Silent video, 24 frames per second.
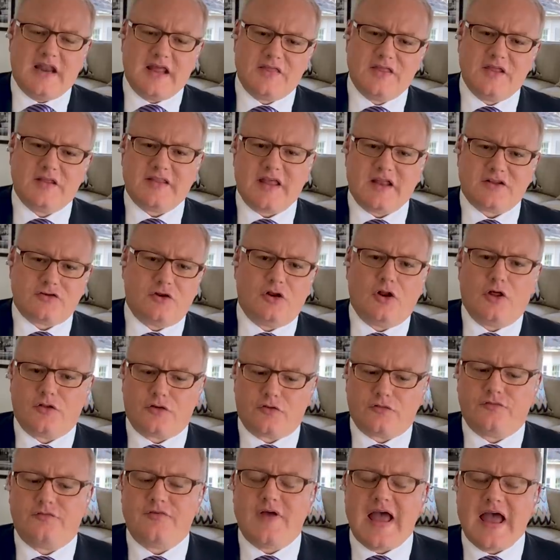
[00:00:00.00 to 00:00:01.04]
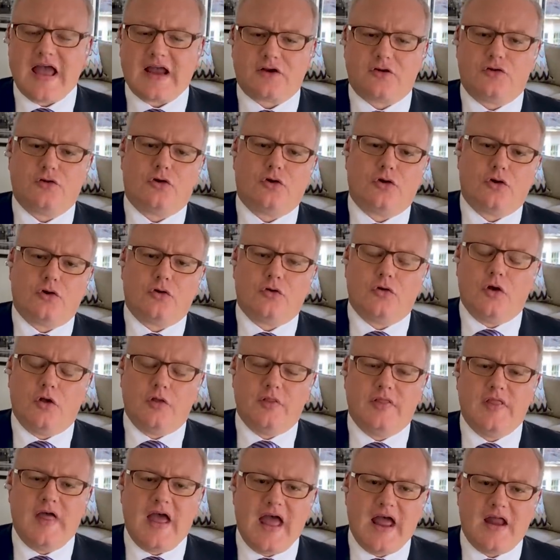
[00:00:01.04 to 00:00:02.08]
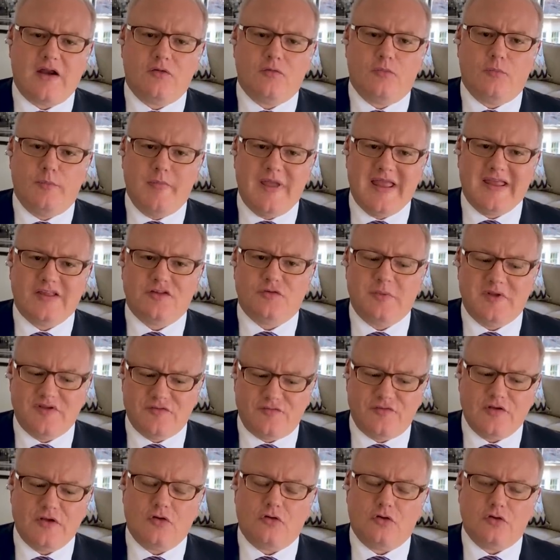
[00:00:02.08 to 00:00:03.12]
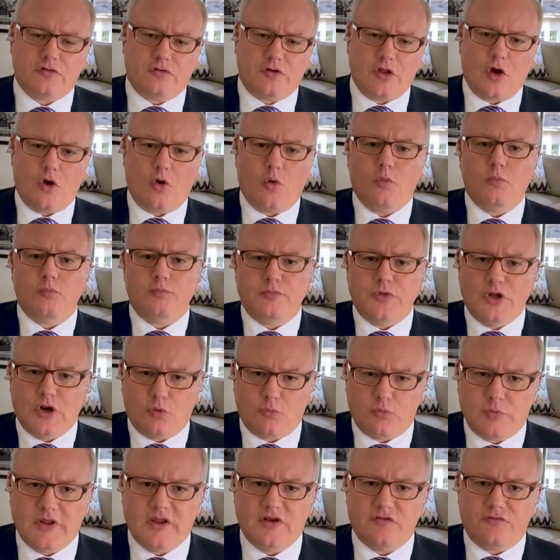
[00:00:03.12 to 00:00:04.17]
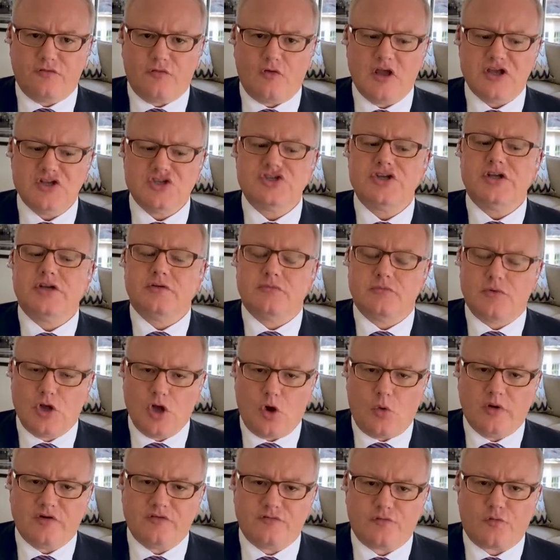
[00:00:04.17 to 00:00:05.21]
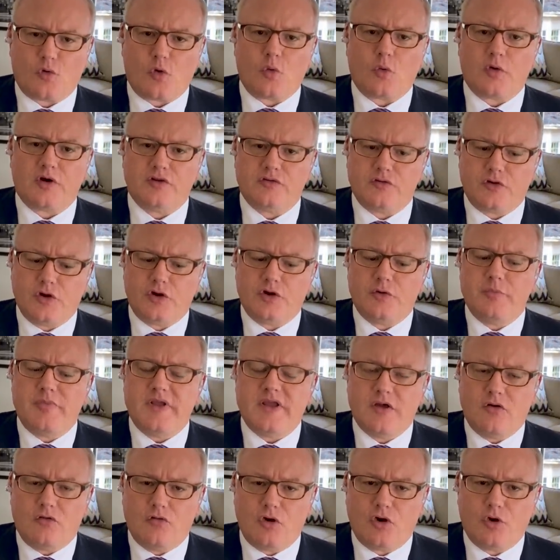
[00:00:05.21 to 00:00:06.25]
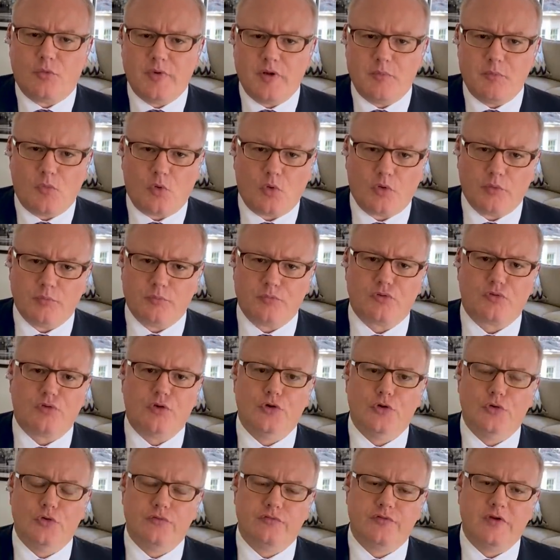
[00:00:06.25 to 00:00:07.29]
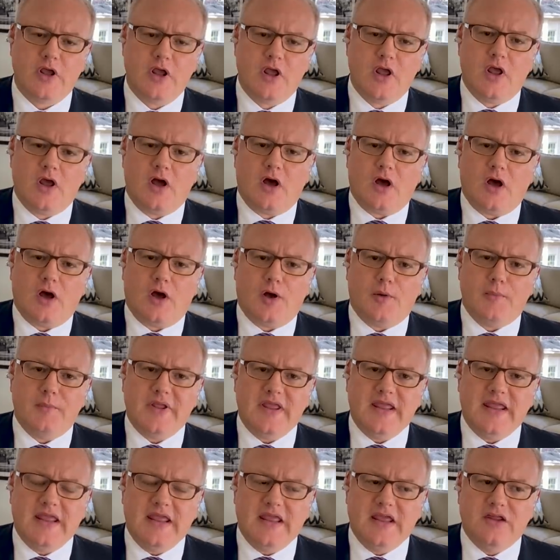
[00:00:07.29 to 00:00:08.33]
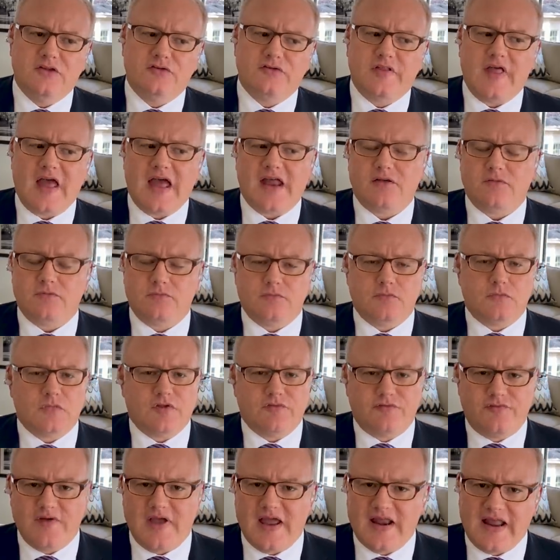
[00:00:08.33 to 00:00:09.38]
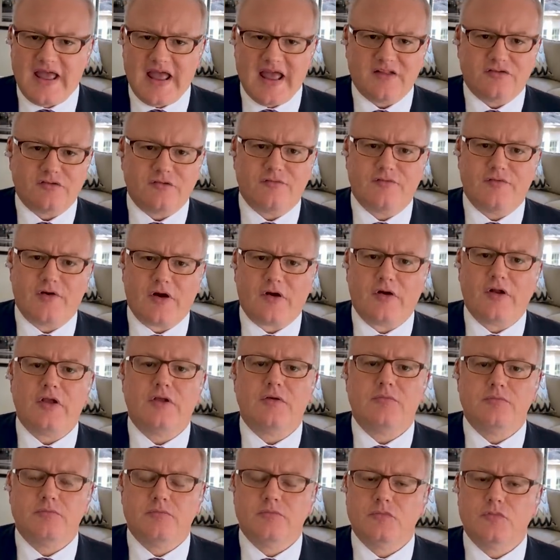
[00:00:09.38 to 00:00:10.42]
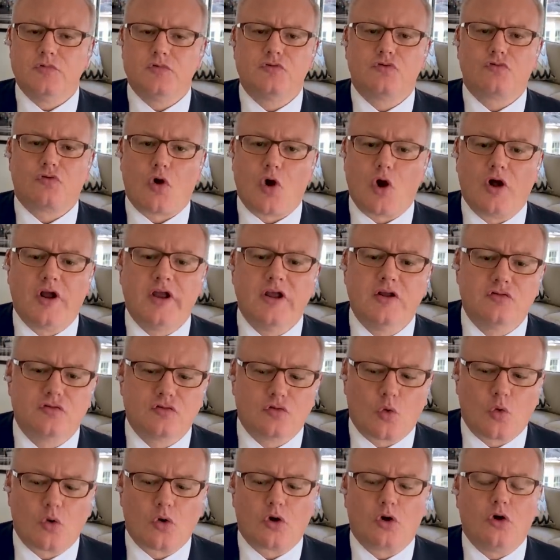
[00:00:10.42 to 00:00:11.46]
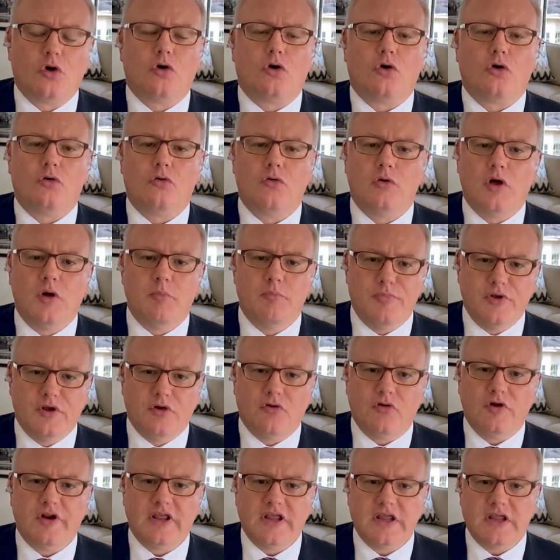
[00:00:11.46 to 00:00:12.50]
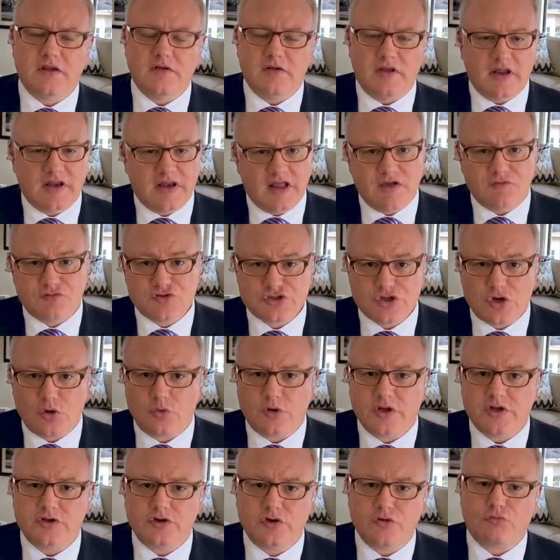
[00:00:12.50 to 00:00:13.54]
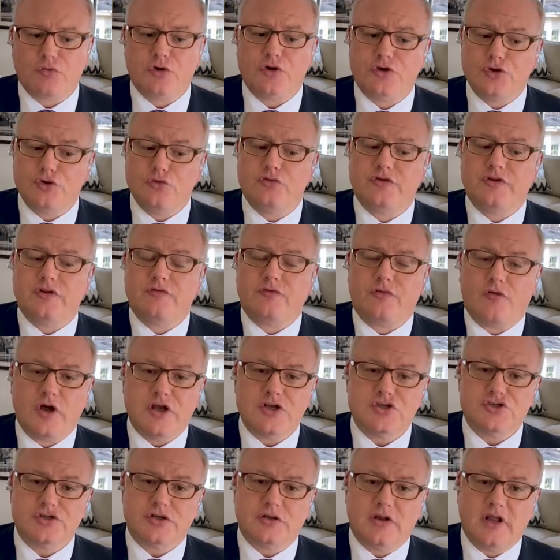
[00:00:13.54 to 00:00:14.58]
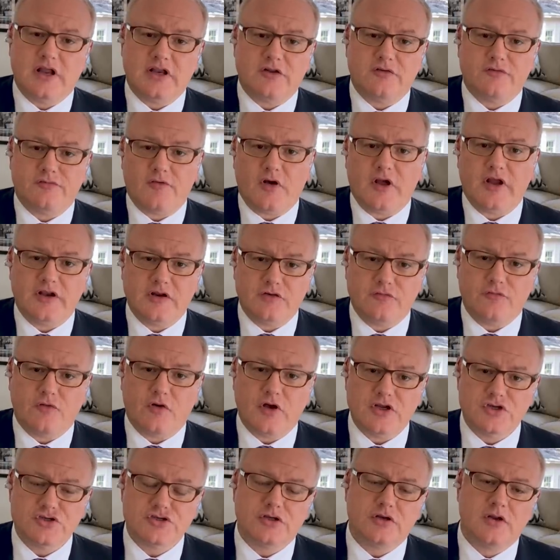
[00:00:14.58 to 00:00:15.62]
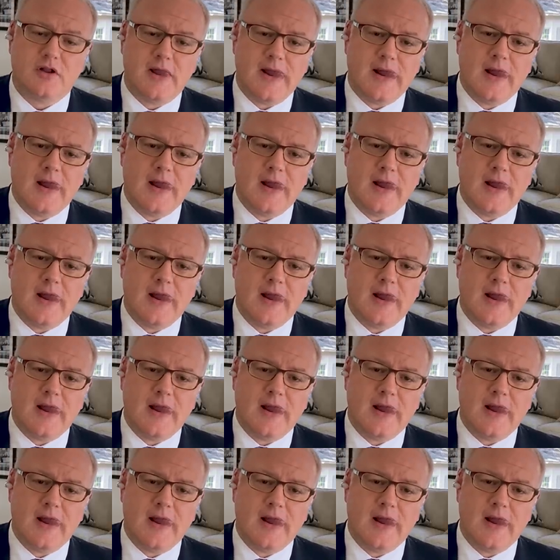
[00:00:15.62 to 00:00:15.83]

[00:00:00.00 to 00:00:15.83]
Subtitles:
I think that's another factor that makes me feel as though, inflation going forward is going to be a little bit more improved. Is that the Fed has a very strong historical ability, and they have shown it, to reduce inflation and to fight inflation.